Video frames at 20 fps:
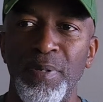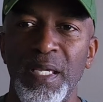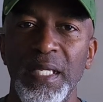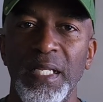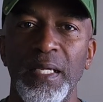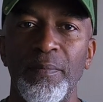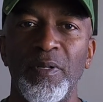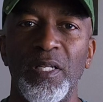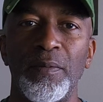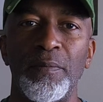being
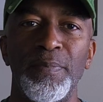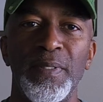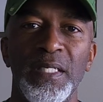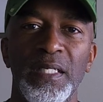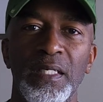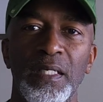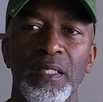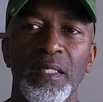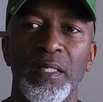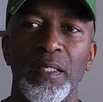able to
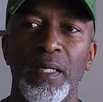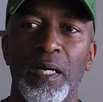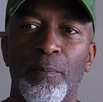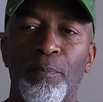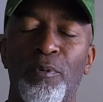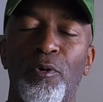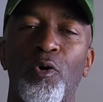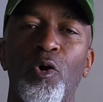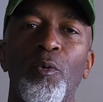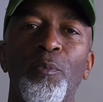be
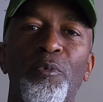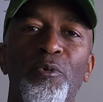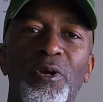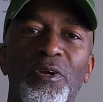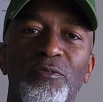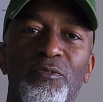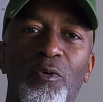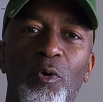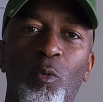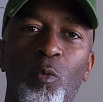
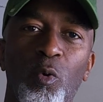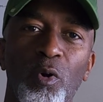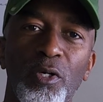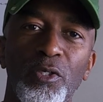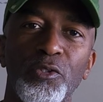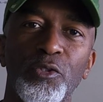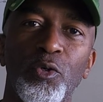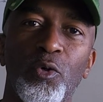appropriate for world